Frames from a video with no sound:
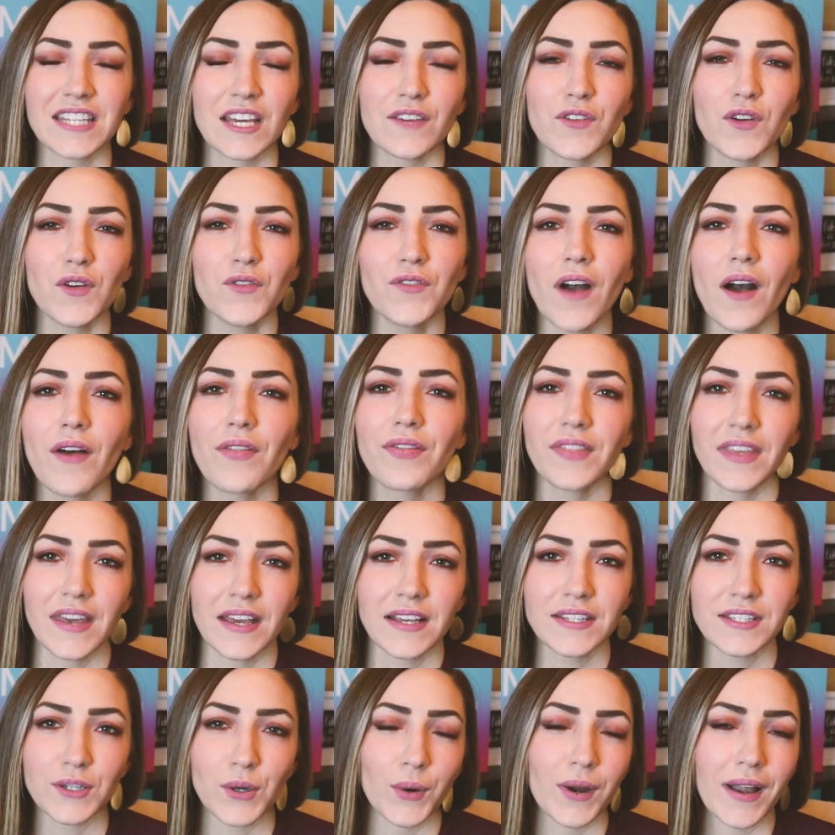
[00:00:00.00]
if you found
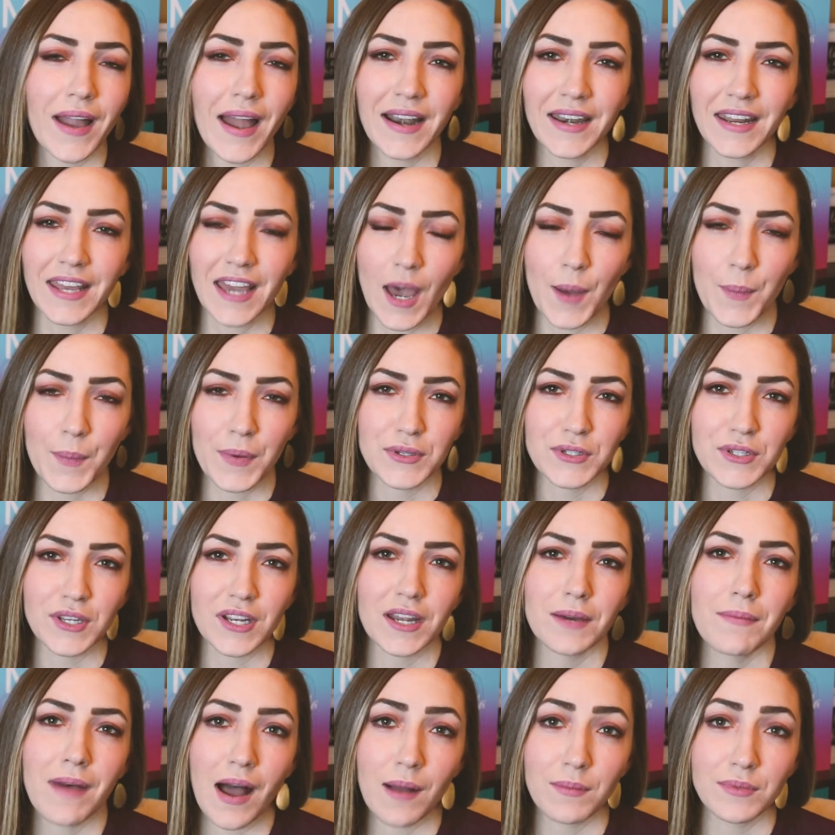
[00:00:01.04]
this or any episode
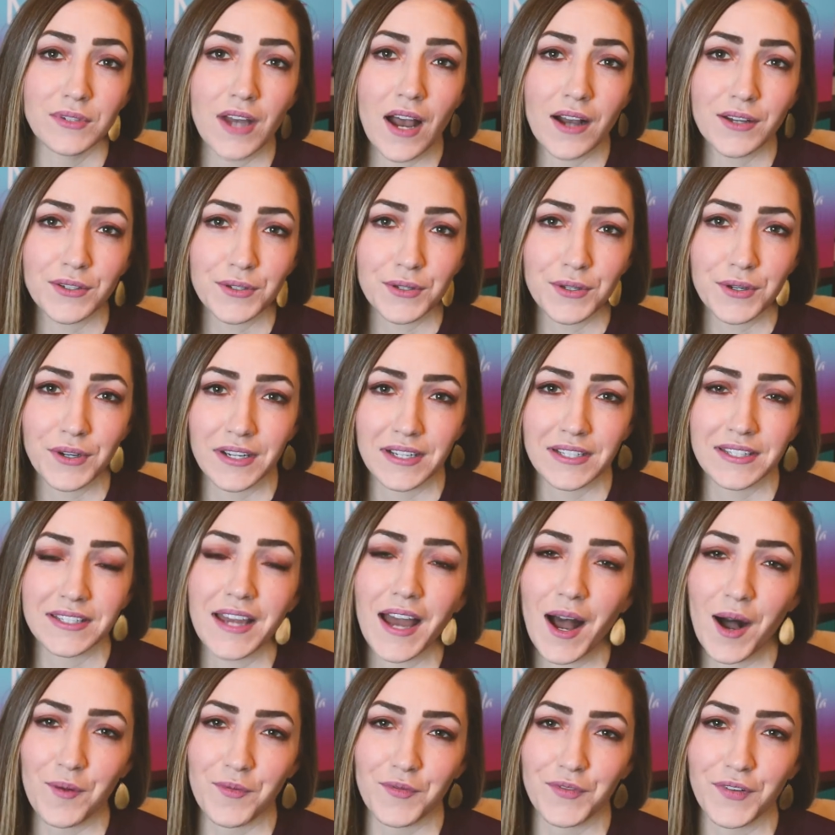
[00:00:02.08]
of Mom Talks with Krista
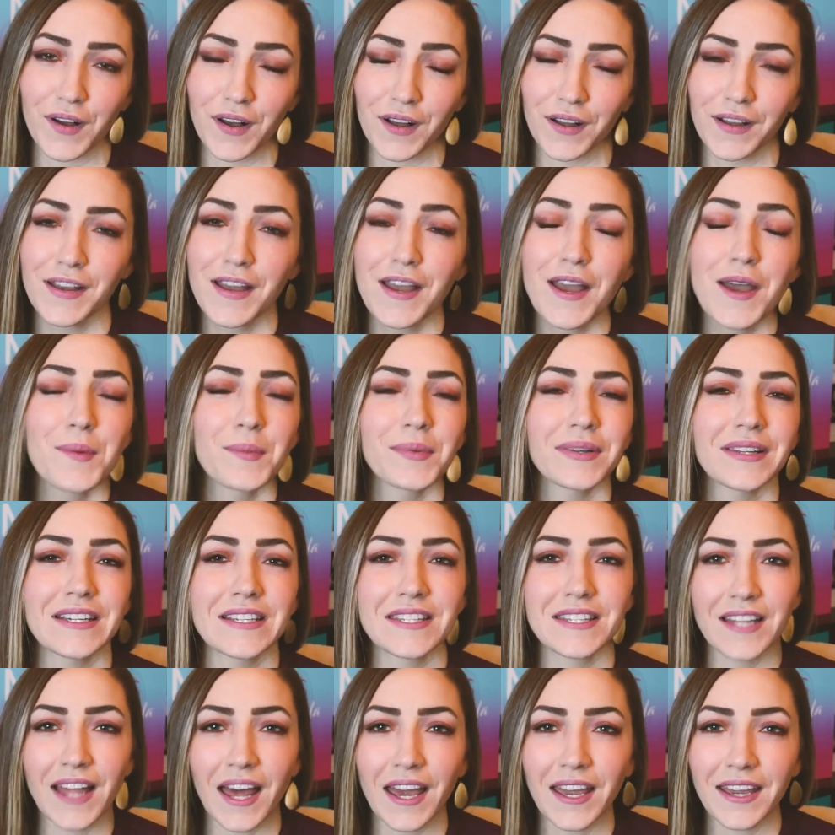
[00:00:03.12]
helpful,
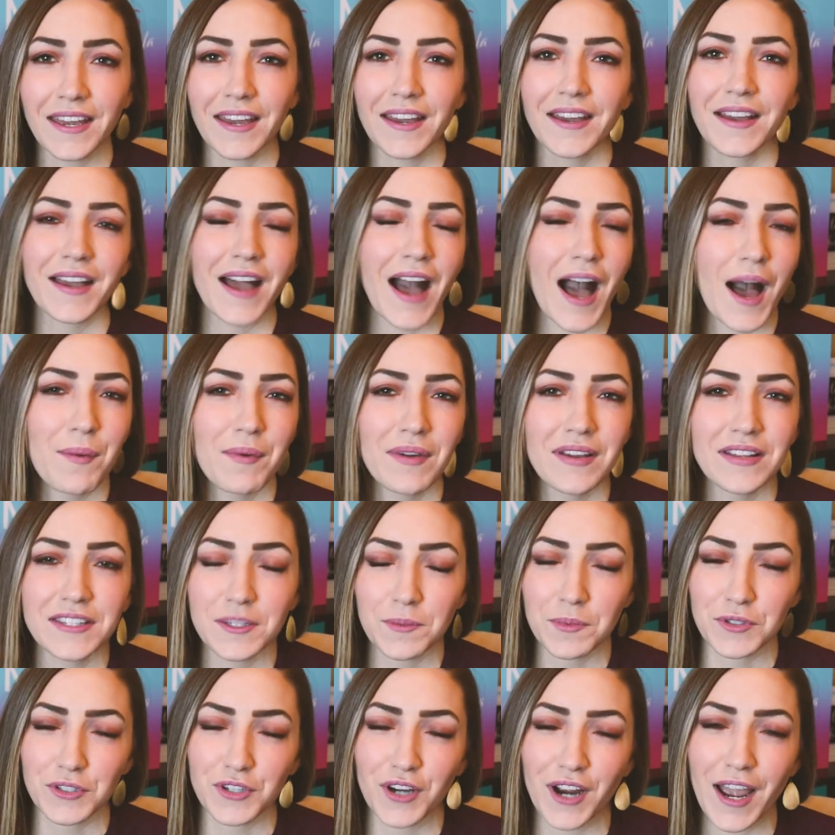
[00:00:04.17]
please like, comment,
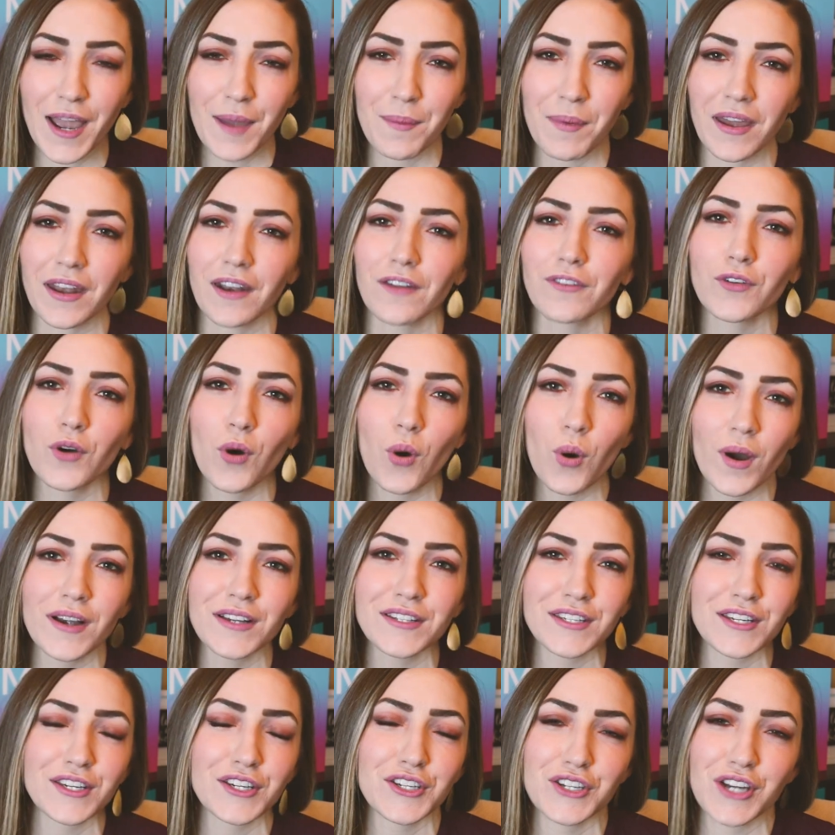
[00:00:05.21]
subscribe, and of
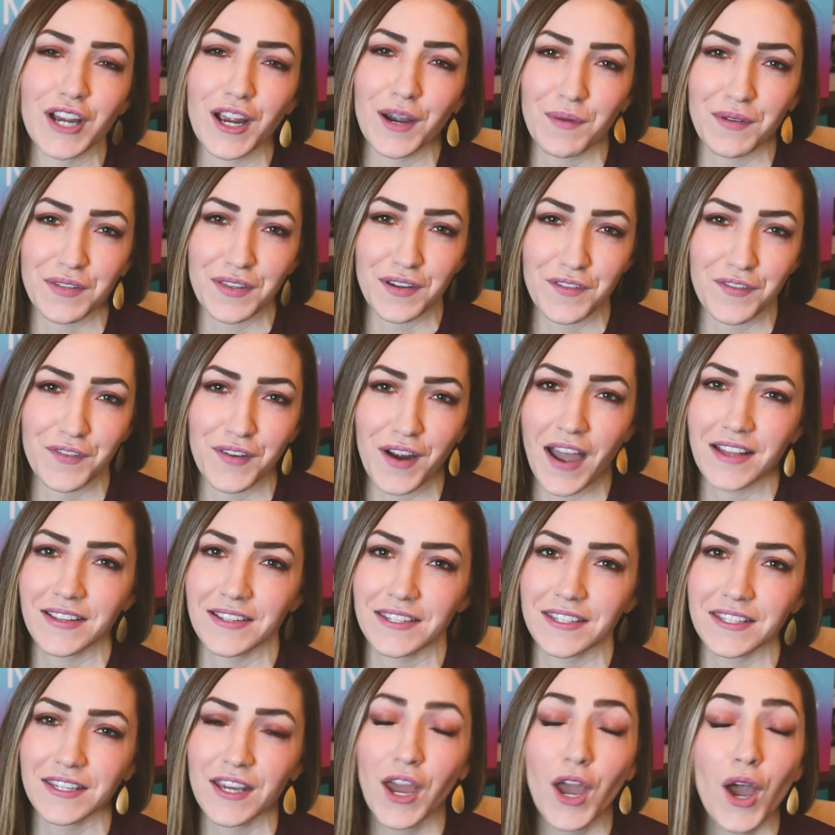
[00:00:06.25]
course, share it with your
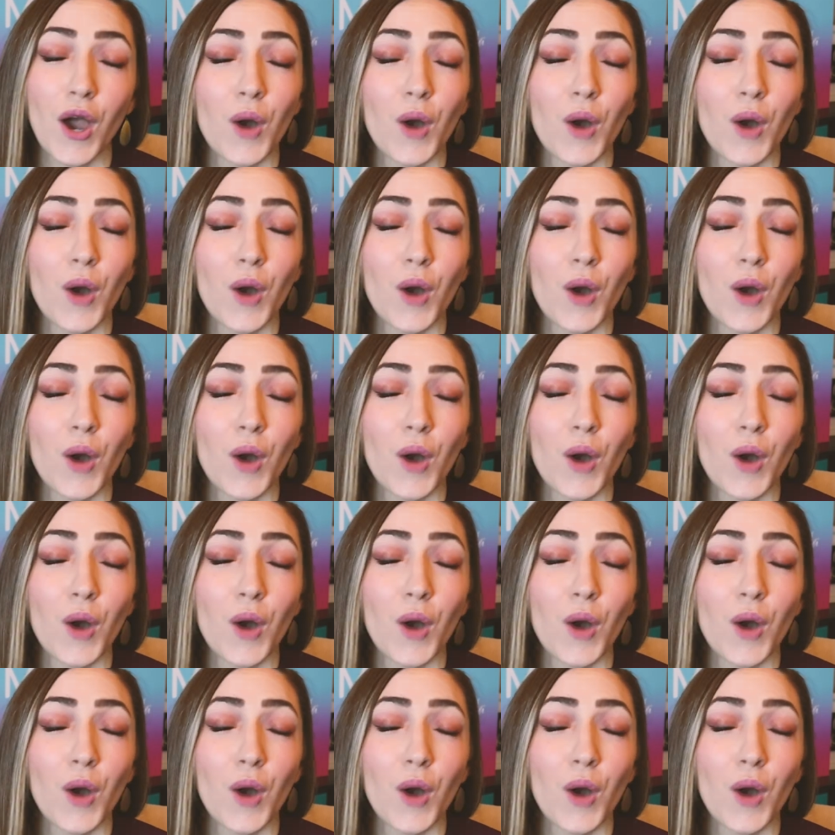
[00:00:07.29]
friends.